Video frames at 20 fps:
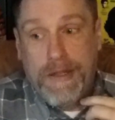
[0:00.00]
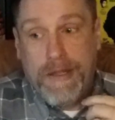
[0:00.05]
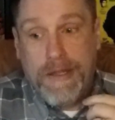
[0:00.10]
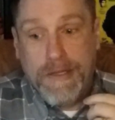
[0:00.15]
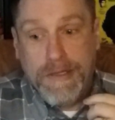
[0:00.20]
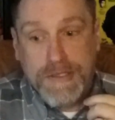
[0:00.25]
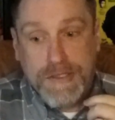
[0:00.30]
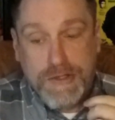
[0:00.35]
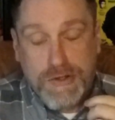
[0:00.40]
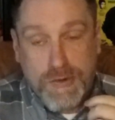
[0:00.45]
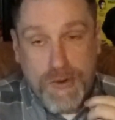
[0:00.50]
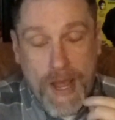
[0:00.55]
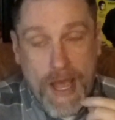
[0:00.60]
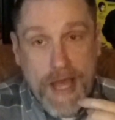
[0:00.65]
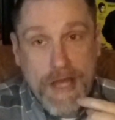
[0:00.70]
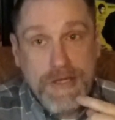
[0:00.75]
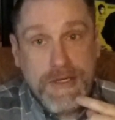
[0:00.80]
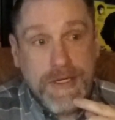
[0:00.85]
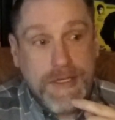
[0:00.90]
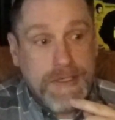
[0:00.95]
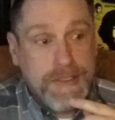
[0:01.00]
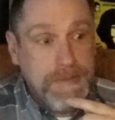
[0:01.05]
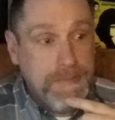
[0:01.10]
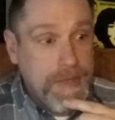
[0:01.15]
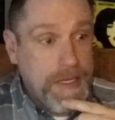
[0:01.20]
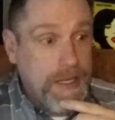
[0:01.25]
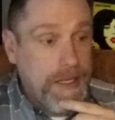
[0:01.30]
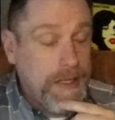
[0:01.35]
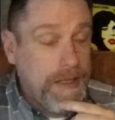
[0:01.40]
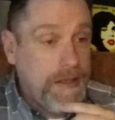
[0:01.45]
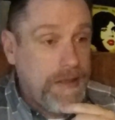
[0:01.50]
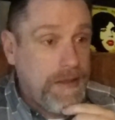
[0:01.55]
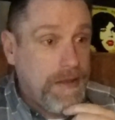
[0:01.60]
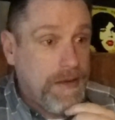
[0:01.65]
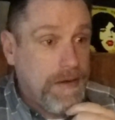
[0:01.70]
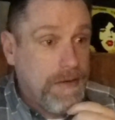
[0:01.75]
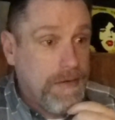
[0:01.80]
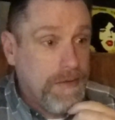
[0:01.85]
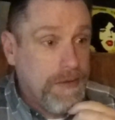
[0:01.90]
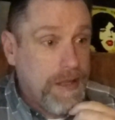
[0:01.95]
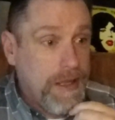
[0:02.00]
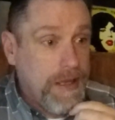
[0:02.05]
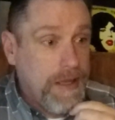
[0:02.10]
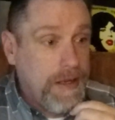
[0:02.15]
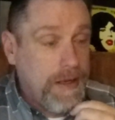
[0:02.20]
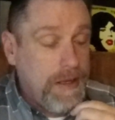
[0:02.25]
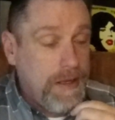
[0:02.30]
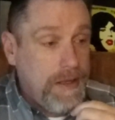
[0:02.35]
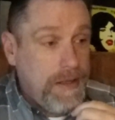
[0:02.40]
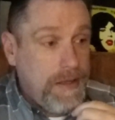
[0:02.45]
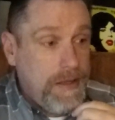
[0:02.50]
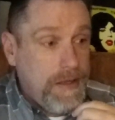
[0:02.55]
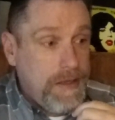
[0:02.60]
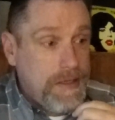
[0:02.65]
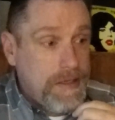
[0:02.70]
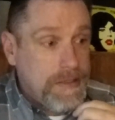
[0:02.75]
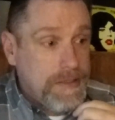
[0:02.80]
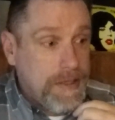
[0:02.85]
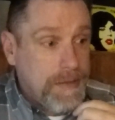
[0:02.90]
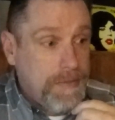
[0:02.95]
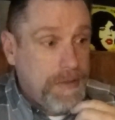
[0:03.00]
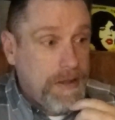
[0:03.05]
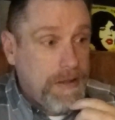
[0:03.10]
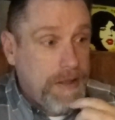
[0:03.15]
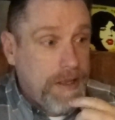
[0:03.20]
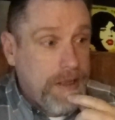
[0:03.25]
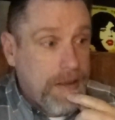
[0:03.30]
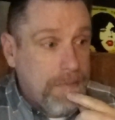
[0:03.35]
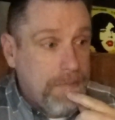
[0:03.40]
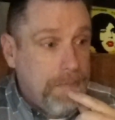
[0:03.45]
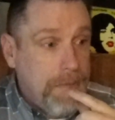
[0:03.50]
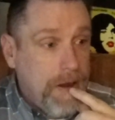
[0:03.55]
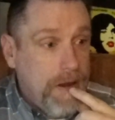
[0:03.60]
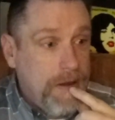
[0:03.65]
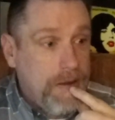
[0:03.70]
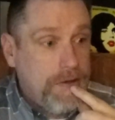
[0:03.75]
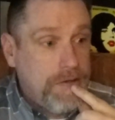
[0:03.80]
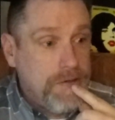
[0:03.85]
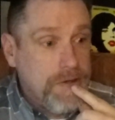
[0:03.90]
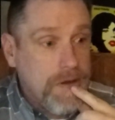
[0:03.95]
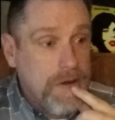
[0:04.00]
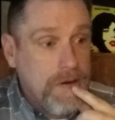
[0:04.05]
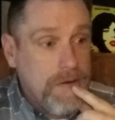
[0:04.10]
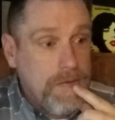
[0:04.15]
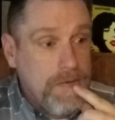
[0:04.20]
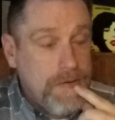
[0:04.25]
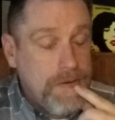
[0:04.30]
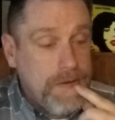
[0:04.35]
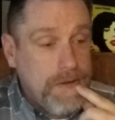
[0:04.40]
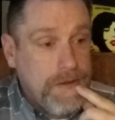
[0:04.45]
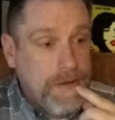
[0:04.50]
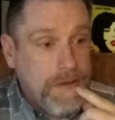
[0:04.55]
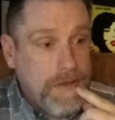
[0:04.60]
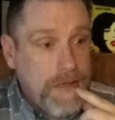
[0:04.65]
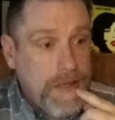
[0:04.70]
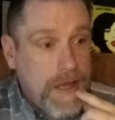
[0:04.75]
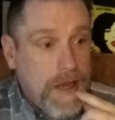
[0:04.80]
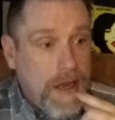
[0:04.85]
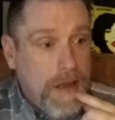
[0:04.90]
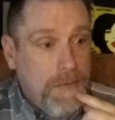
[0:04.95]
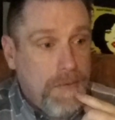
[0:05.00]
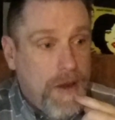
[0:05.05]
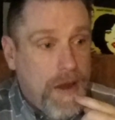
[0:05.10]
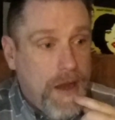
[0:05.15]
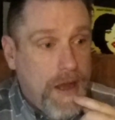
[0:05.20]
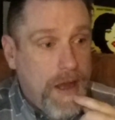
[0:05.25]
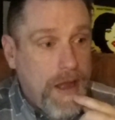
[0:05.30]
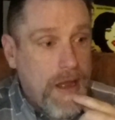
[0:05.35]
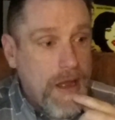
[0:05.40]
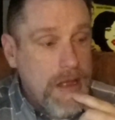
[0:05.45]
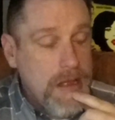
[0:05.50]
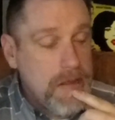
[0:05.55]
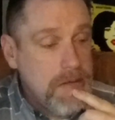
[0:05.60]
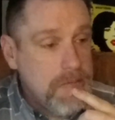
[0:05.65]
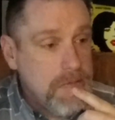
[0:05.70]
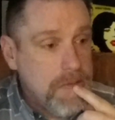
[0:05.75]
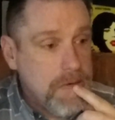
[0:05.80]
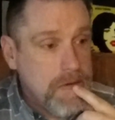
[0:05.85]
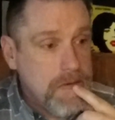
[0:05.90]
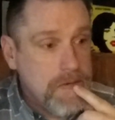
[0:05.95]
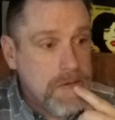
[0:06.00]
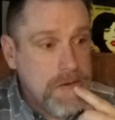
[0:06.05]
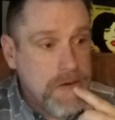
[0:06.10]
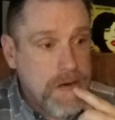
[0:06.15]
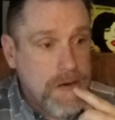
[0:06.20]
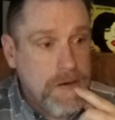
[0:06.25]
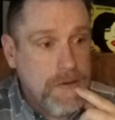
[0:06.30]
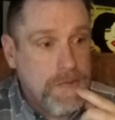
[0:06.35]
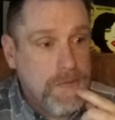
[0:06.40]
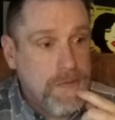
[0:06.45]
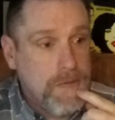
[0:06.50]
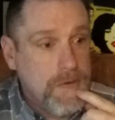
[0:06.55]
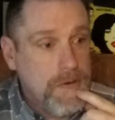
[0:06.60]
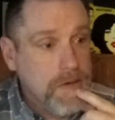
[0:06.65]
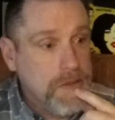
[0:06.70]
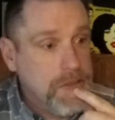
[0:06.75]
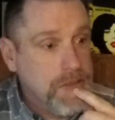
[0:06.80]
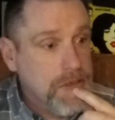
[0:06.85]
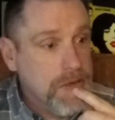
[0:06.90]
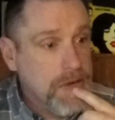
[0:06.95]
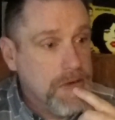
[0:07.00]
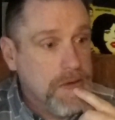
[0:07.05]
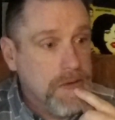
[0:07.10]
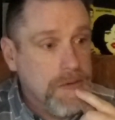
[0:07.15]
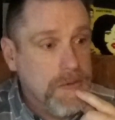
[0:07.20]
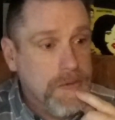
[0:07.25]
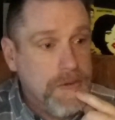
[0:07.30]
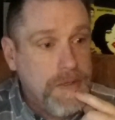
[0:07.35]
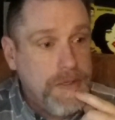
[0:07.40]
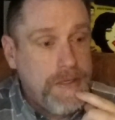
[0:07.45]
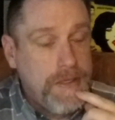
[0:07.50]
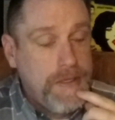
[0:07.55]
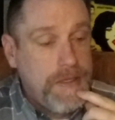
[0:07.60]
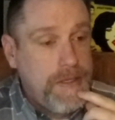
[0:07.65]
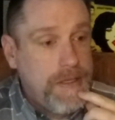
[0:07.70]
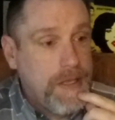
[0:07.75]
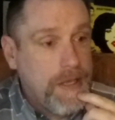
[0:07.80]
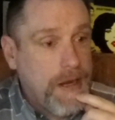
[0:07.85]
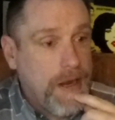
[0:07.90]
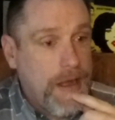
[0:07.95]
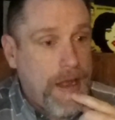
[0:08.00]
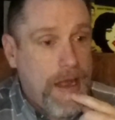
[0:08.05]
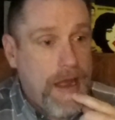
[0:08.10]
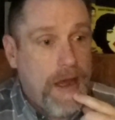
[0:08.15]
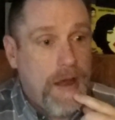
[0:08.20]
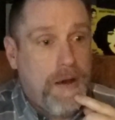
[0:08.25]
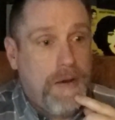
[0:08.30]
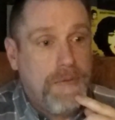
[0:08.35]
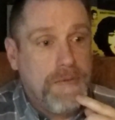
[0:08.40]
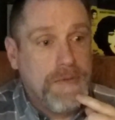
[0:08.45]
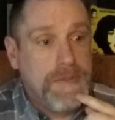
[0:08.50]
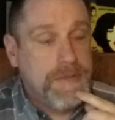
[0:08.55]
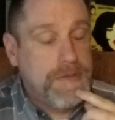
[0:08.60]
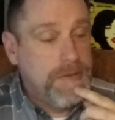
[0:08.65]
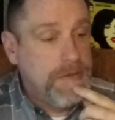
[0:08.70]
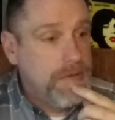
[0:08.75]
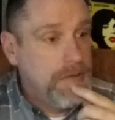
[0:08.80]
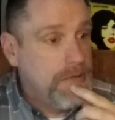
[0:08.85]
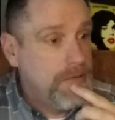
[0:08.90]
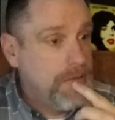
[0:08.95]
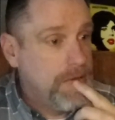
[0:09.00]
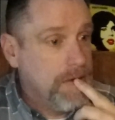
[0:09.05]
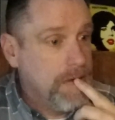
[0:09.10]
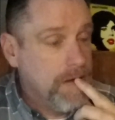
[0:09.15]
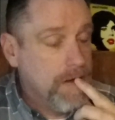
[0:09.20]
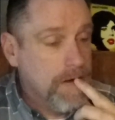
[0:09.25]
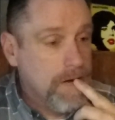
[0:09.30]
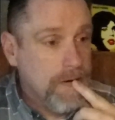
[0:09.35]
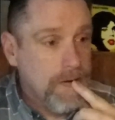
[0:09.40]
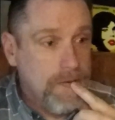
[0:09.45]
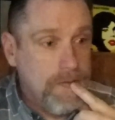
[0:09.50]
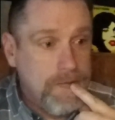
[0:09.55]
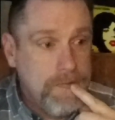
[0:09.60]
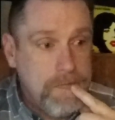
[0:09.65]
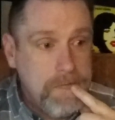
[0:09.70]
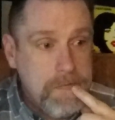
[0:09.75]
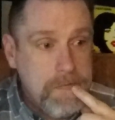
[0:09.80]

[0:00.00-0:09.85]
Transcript: it's tragic to me, you know that something like a punk show, a DIY hardcore show, in a house, you know